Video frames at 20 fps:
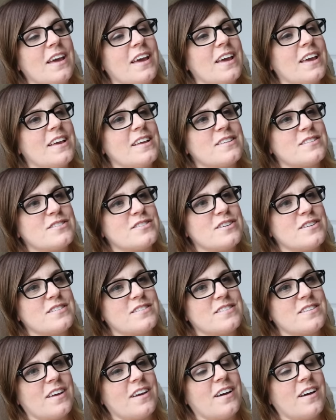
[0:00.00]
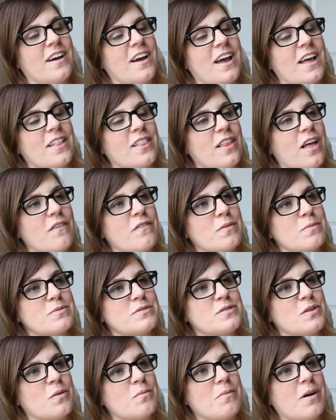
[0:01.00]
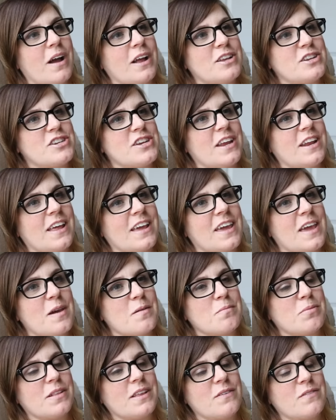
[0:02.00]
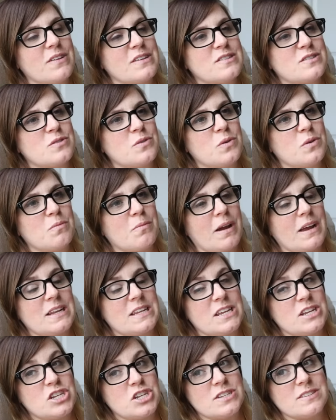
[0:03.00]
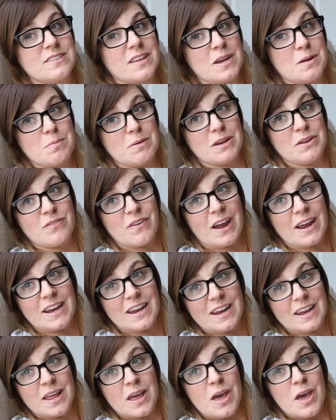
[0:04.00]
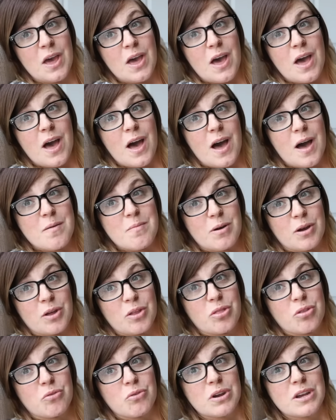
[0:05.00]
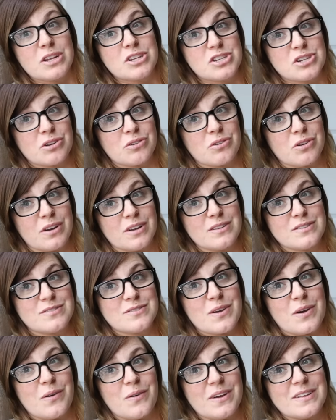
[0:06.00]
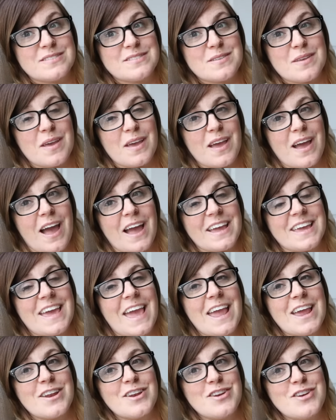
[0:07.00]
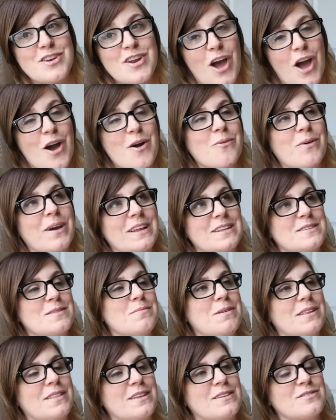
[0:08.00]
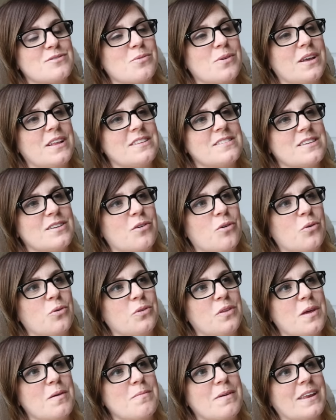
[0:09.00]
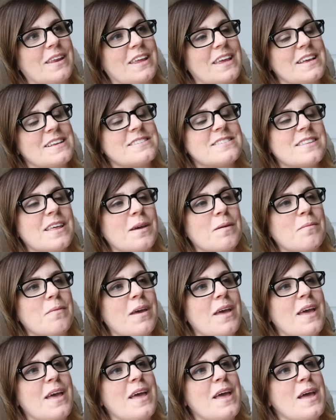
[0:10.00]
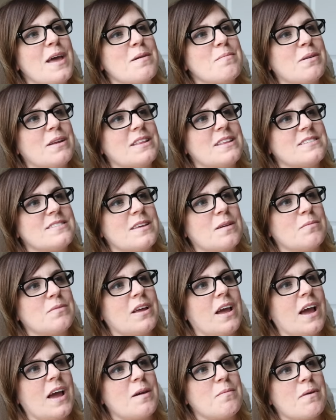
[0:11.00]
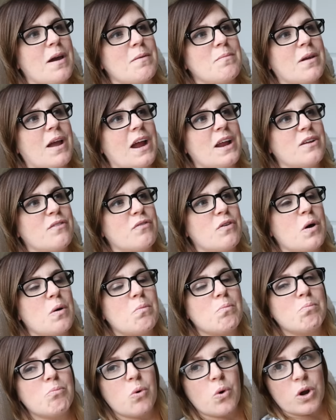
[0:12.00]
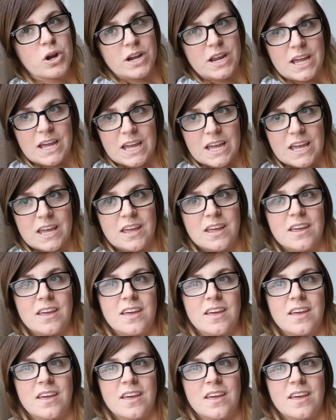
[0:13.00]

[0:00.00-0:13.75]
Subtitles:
He's just, I love him so much, and I can't believe that soon my attention's going to be divided among 3 children. So I cannot wait to meet these twins and hold them and kiss them. But at the same time, I'm kind of mourning